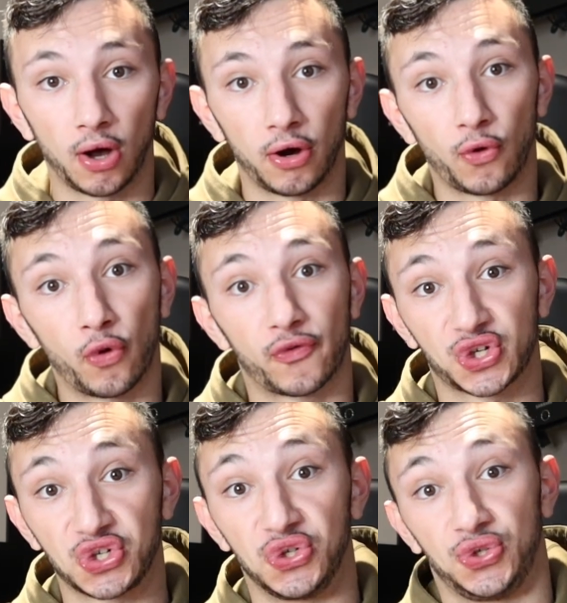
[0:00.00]
of over
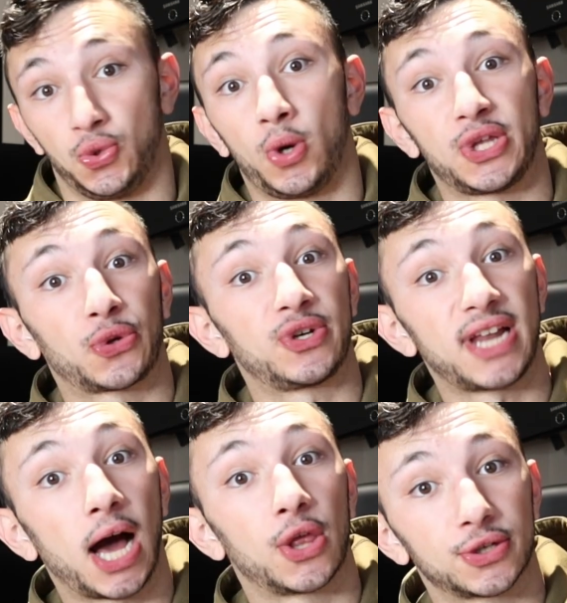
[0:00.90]

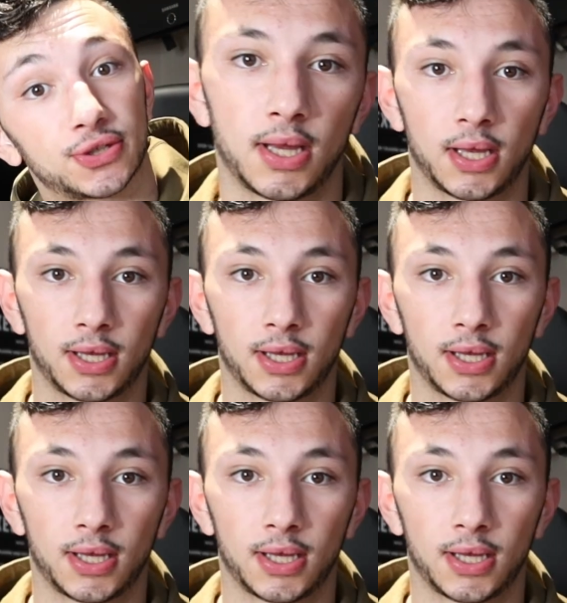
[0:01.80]
$23.